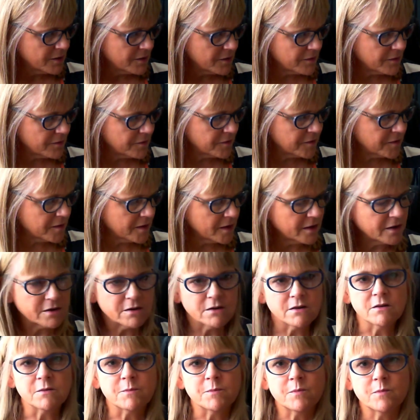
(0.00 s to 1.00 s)

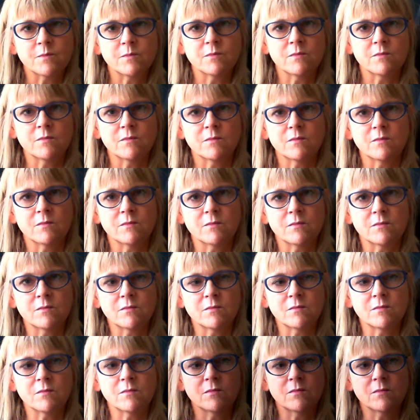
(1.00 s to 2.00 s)
So
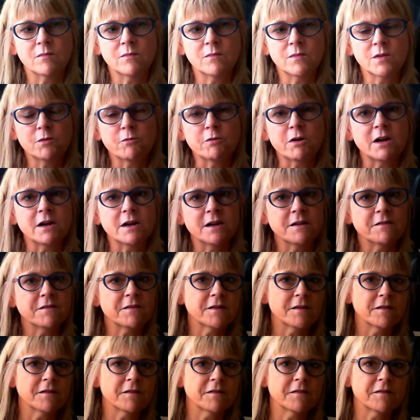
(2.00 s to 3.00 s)
the ride
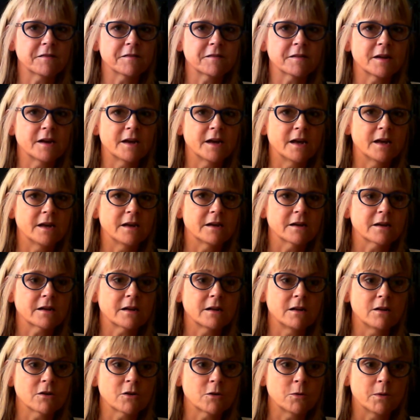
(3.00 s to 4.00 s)
is a
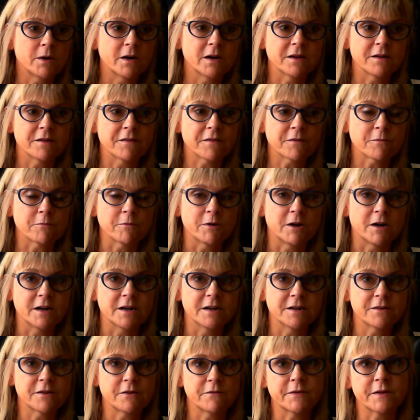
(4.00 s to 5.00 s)
clockwise
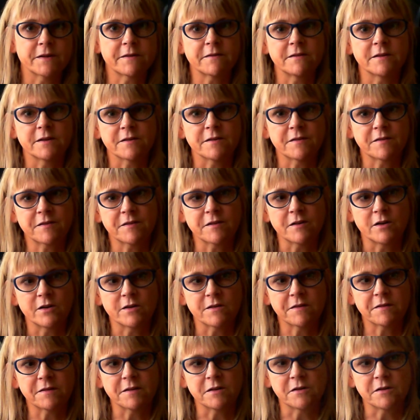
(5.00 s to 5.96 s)
ride. Obviously it starts in